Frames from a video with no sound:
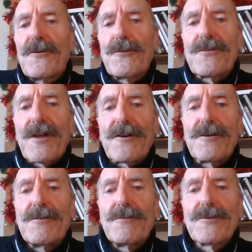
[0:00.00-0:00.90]
thought,
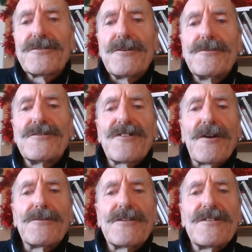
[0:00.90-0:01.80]
though, will soon
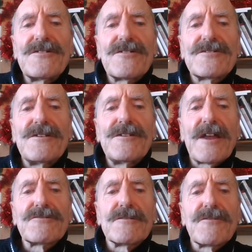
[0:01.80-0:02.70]
show this is just
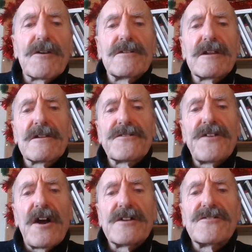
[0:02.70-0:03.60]
another of those little
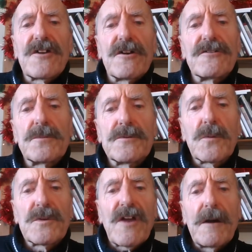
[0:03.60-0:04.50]
sideshows with
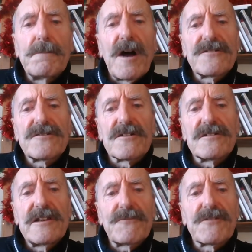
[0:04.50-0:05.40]
which our
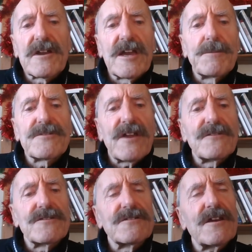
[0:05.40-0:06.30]
masters love to keep us
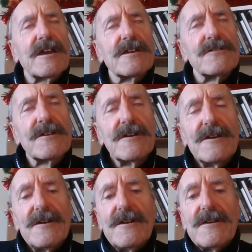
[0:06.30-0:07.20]
entertained,
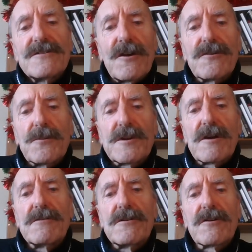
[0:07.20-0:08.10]
so that we
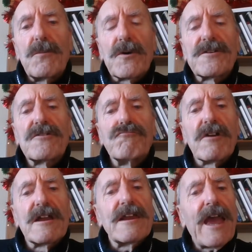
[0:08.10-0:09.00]
don't look at what is
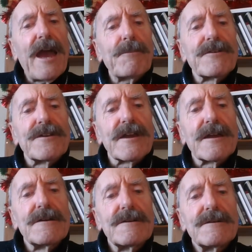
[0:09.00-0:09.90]
really happening.